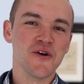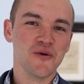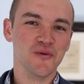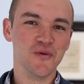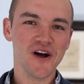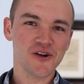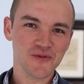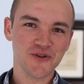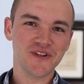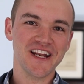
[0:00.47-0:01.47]

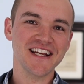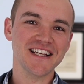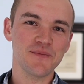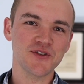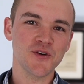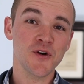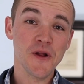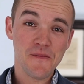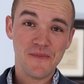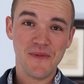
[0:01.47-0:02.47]
Welcome to today's episode.
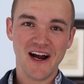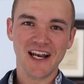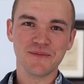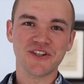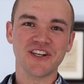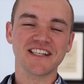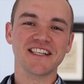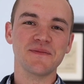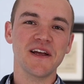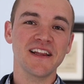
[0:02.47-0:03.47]
My name is
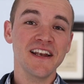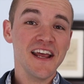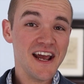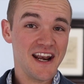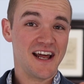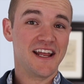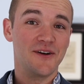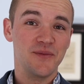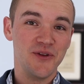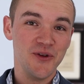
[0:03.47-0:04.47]
Jesse Malin, and I
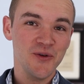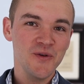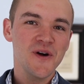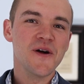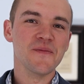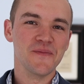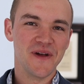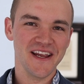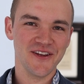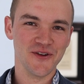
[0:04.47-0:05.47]
help you
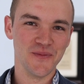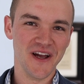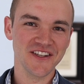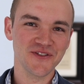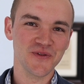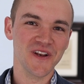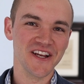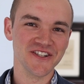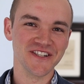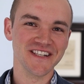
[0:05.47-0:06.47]
make your best
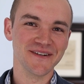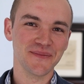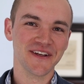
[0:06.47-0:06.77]
relationship.